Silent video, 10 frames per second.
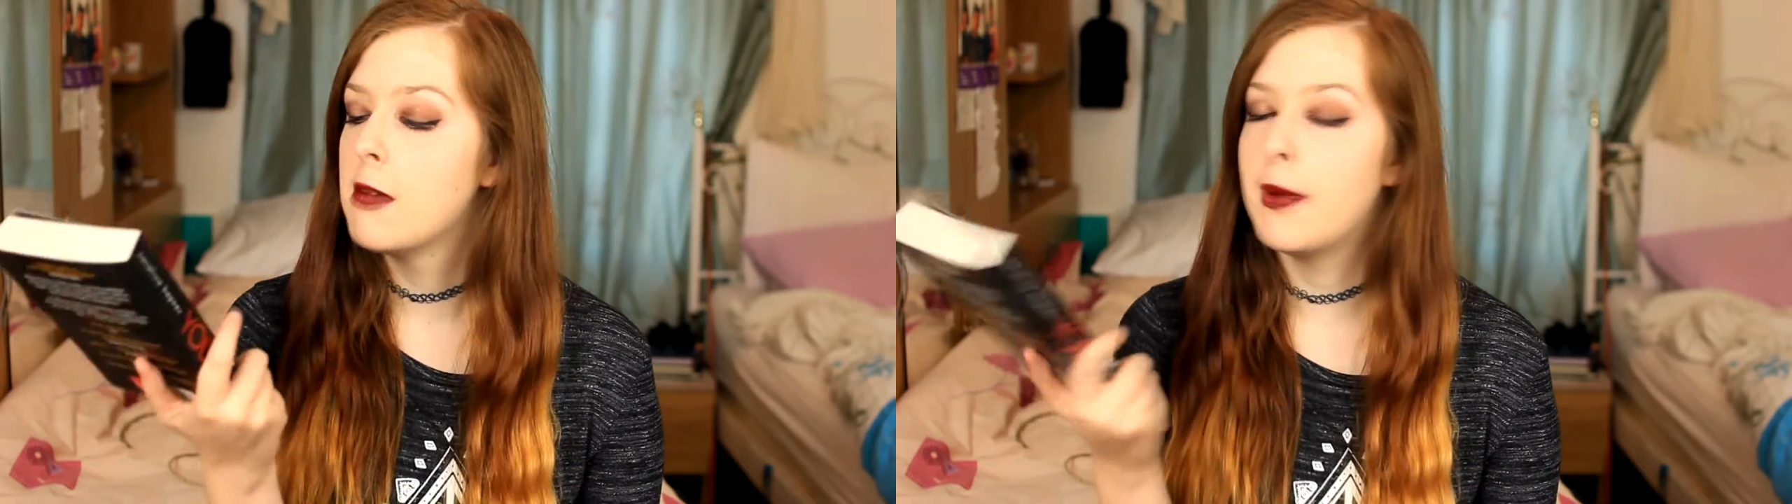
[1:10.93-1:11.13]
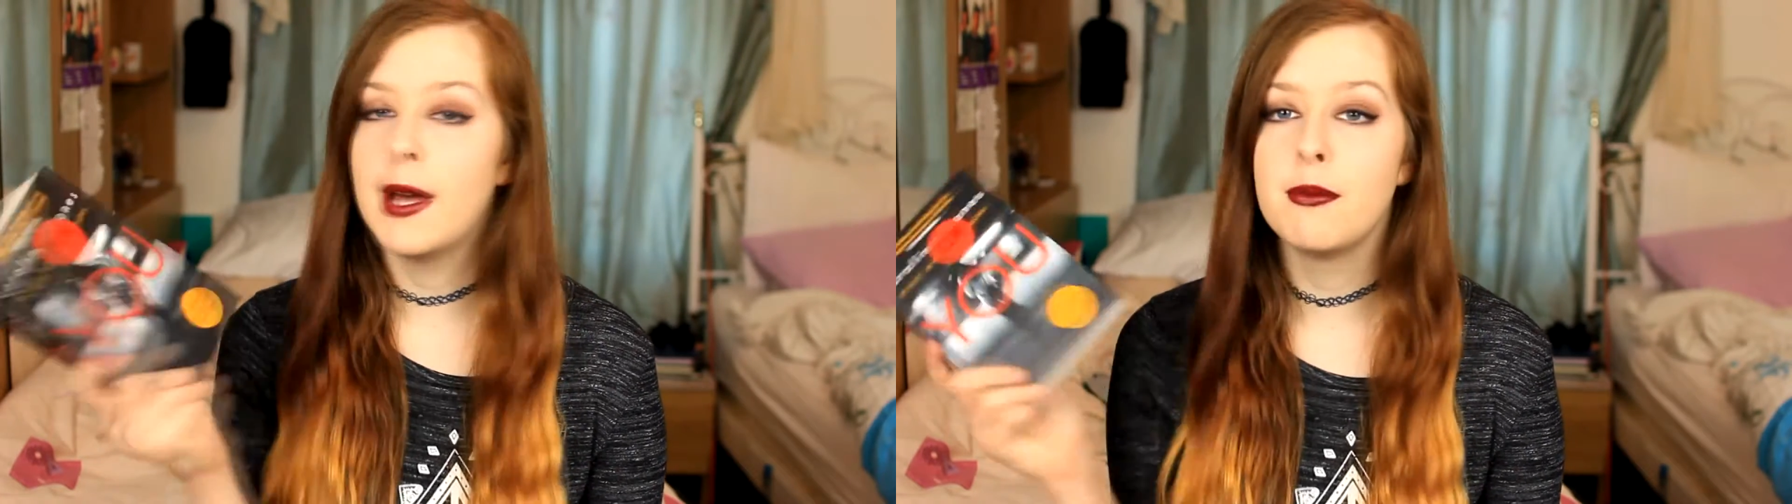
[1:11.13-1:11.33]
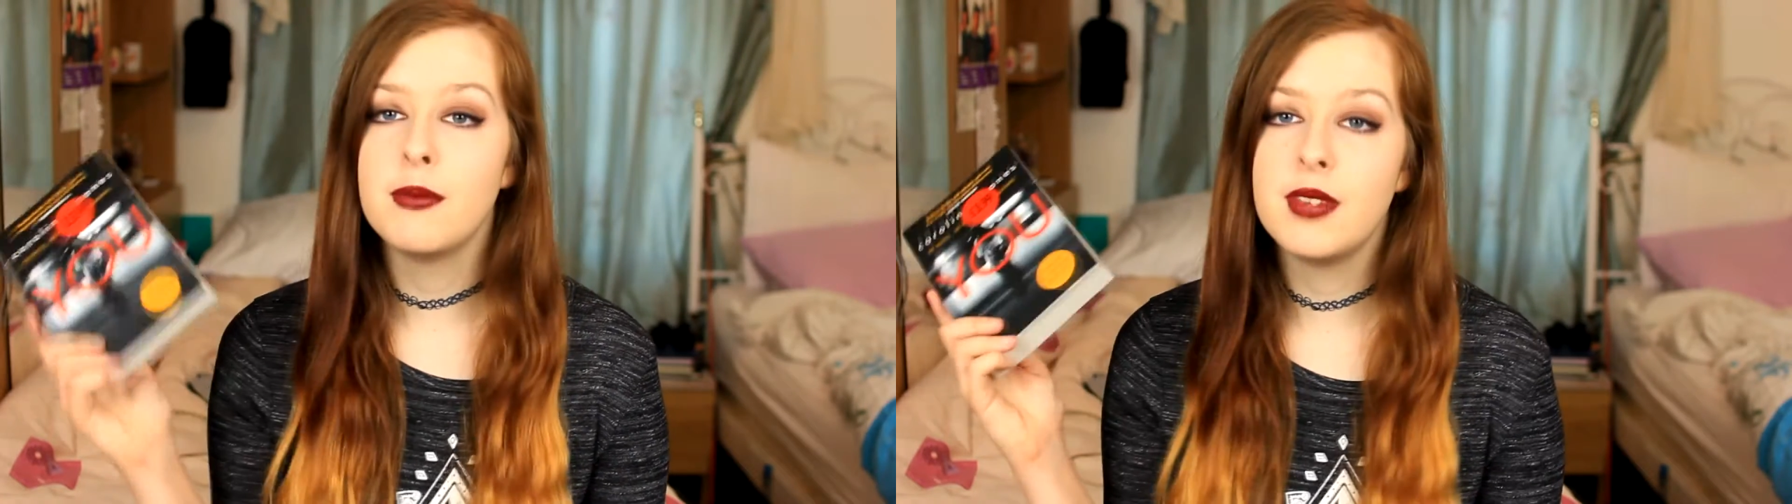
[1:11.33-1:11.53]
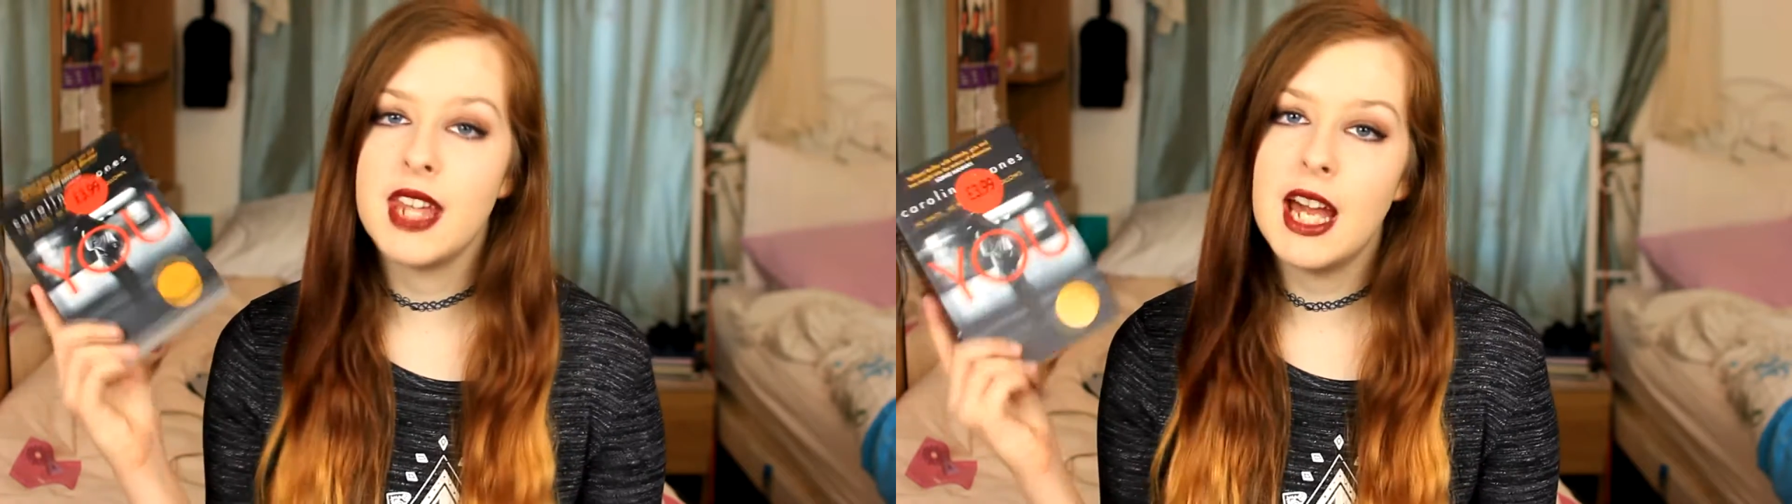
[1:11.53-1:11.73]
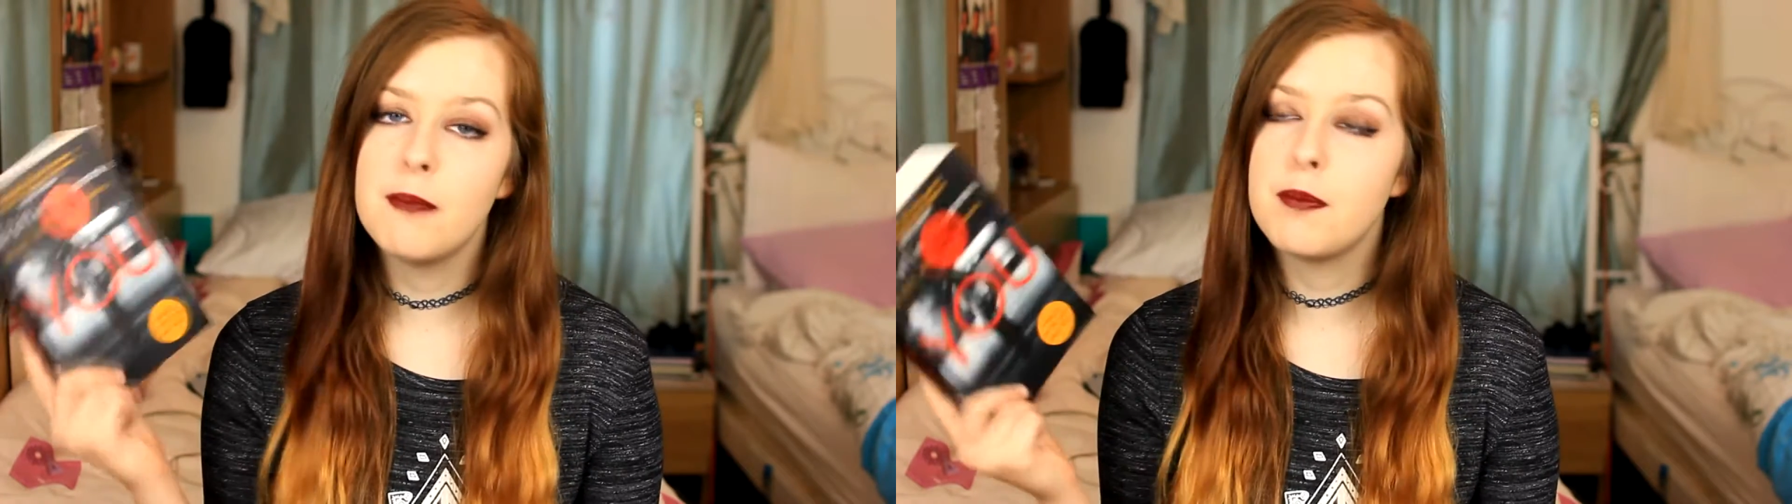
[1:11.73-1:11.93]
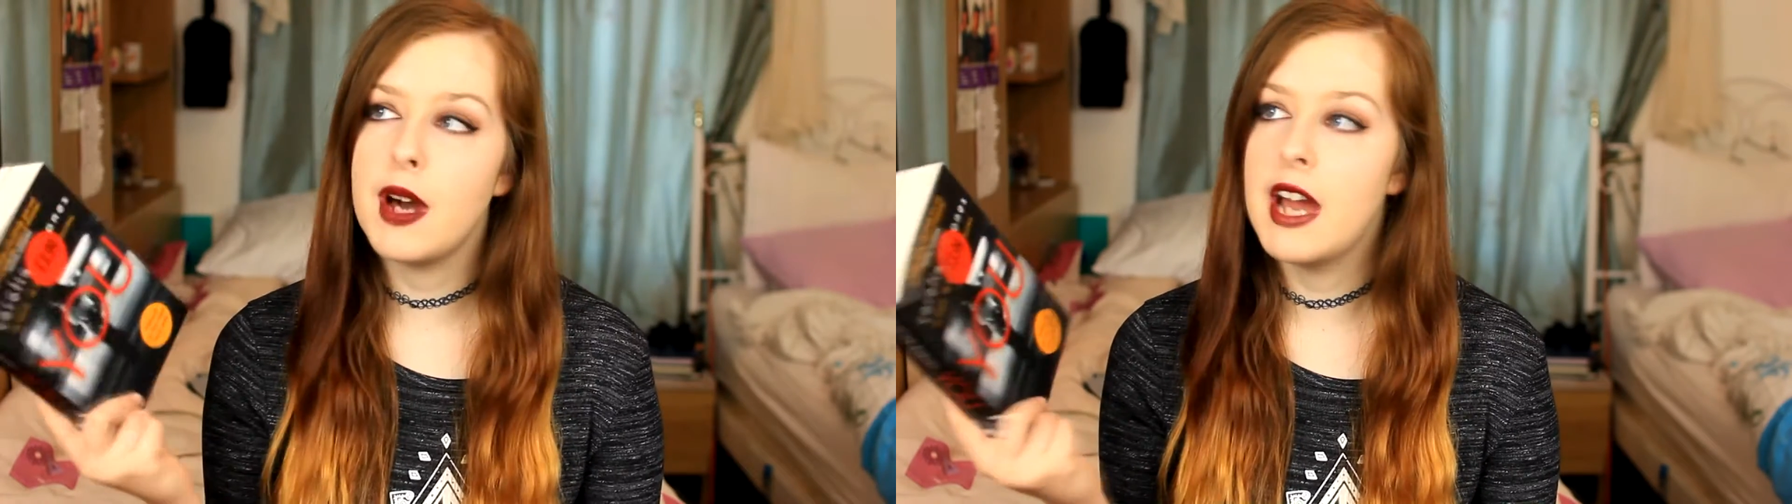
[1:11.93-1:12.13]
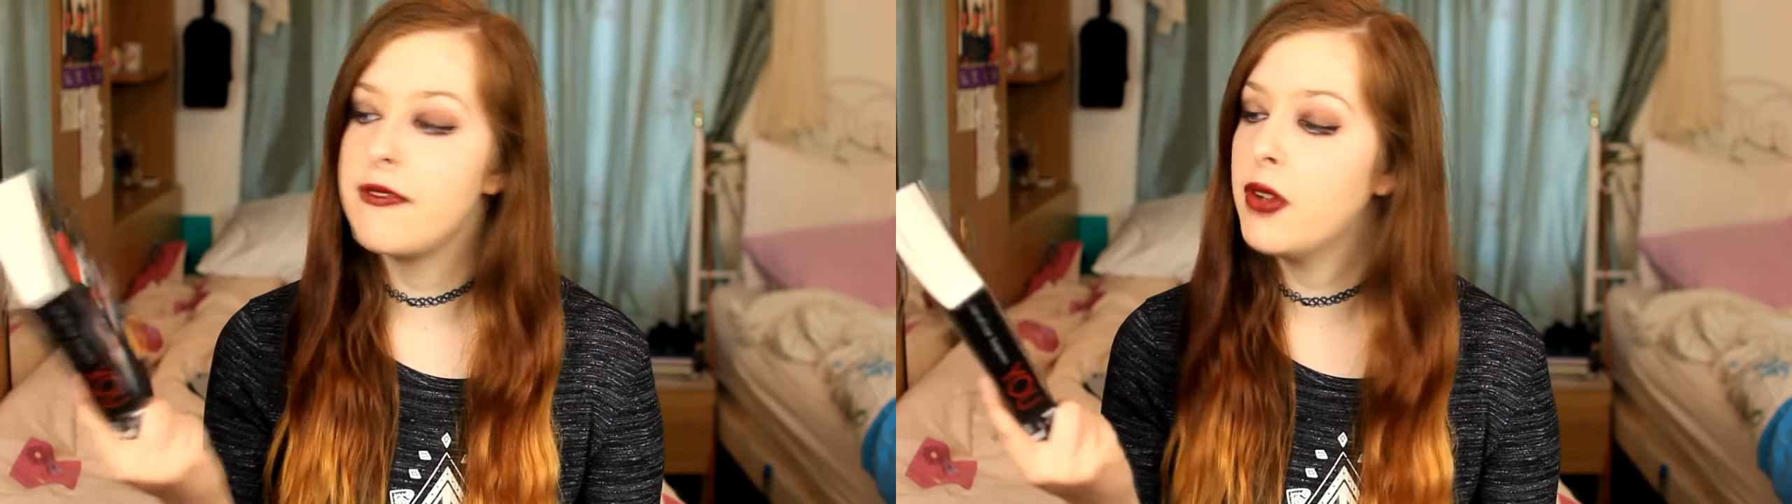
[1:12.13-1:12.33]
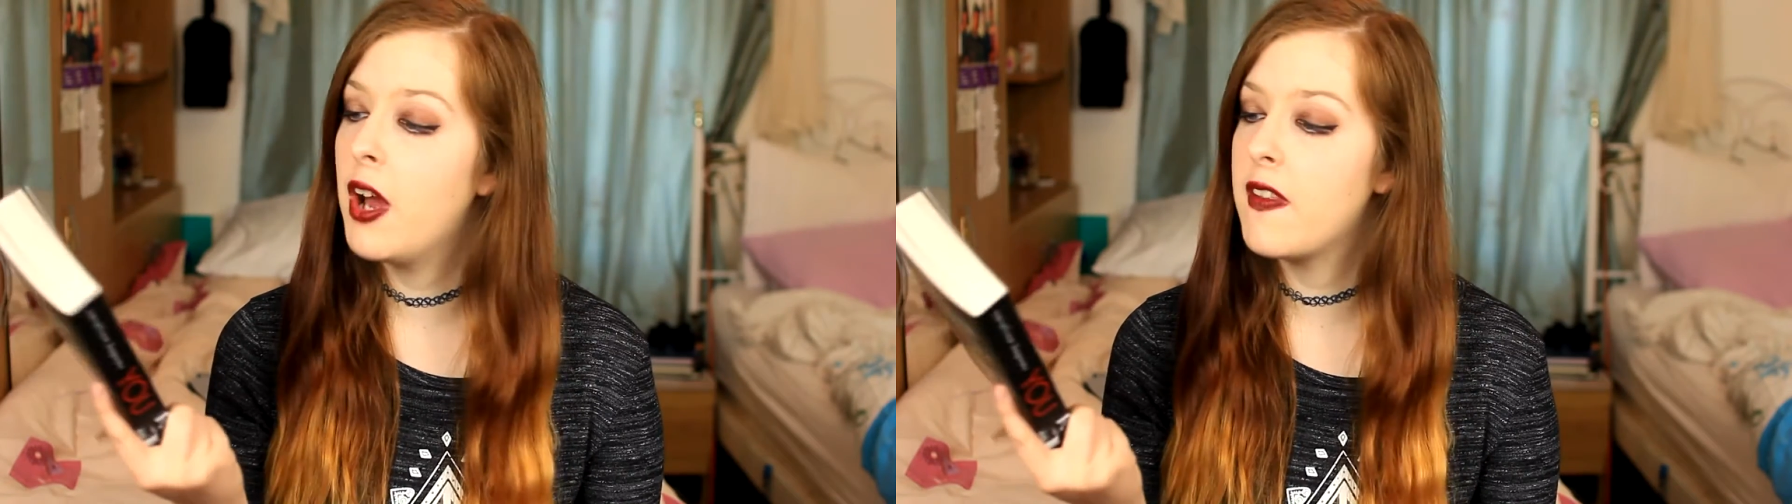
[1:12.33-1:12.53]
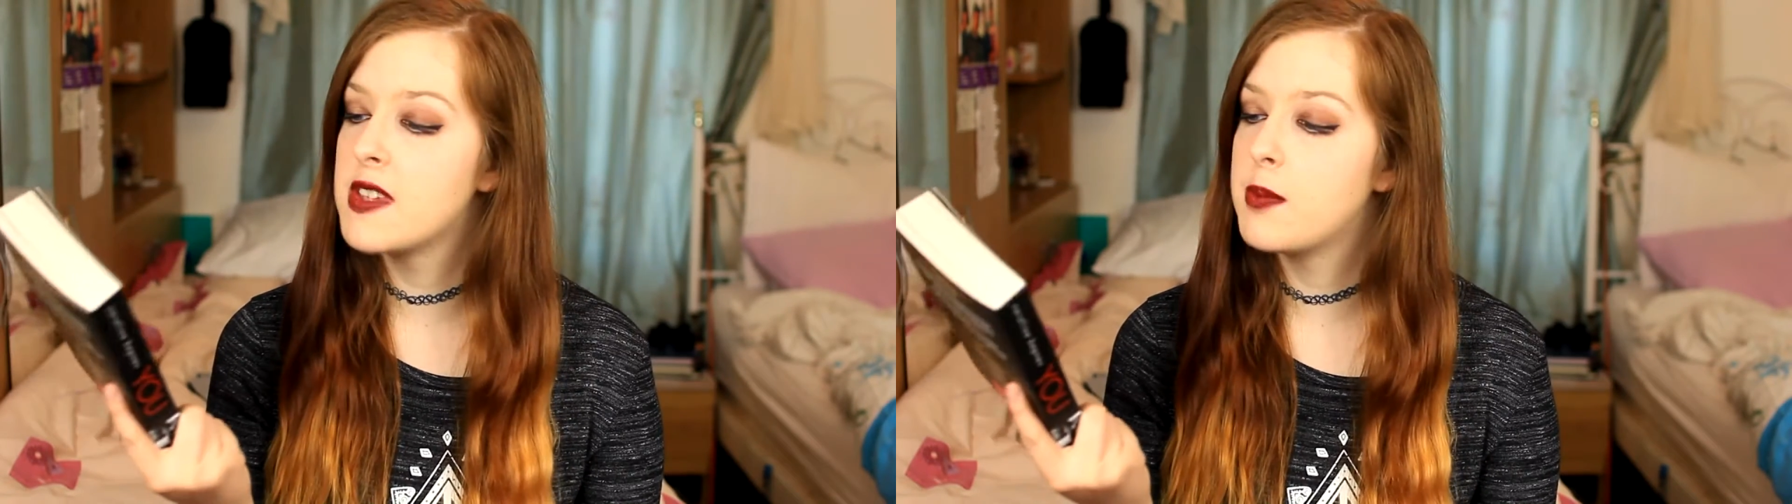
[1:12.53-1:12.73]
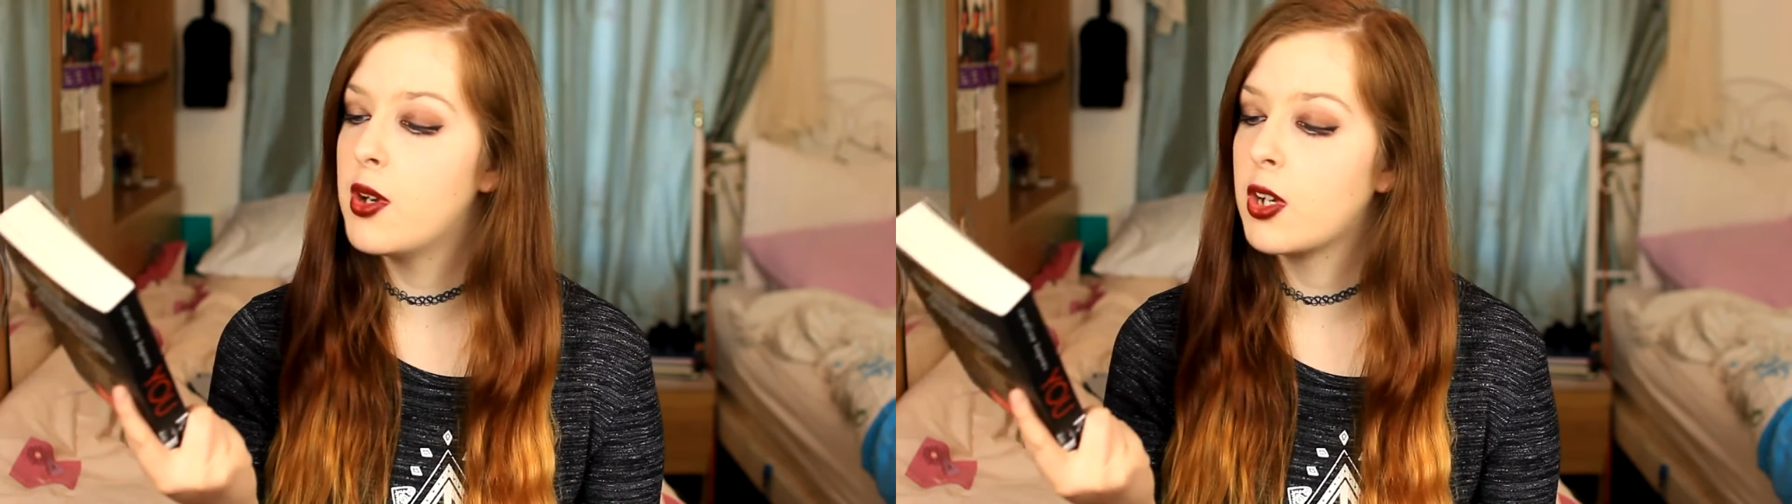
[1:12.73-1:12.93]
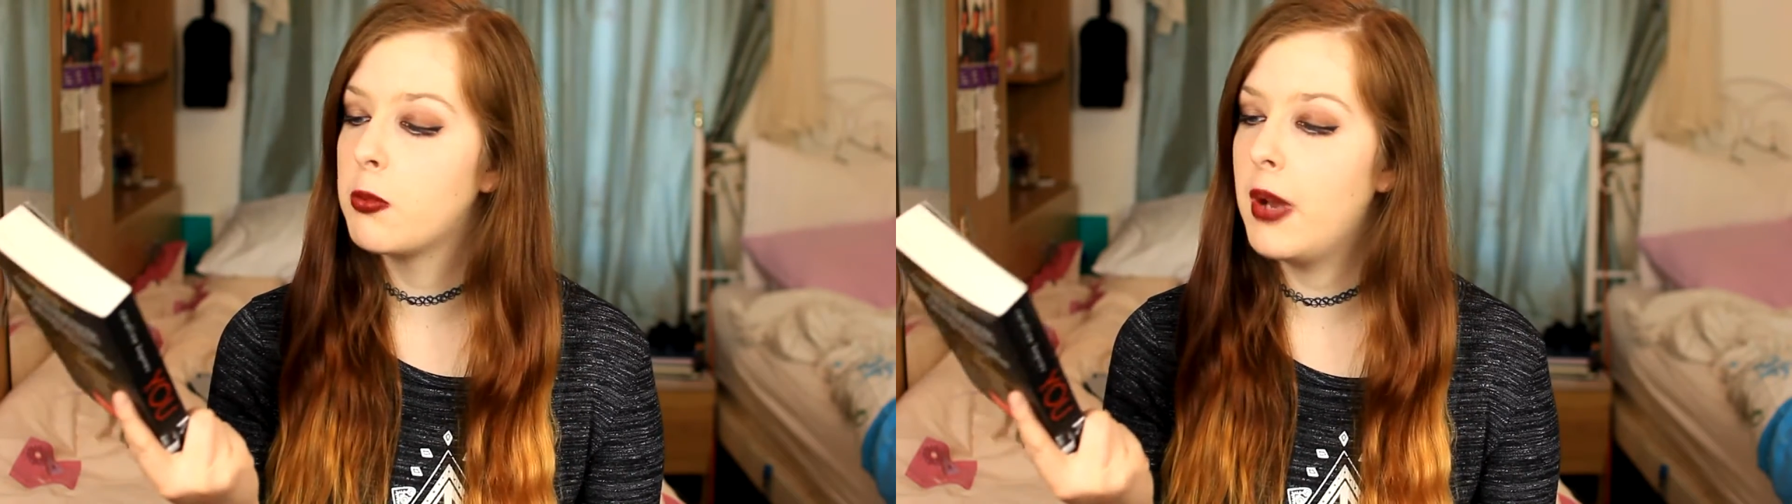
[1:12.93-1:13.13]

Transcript: But yeah, I've not heard this book,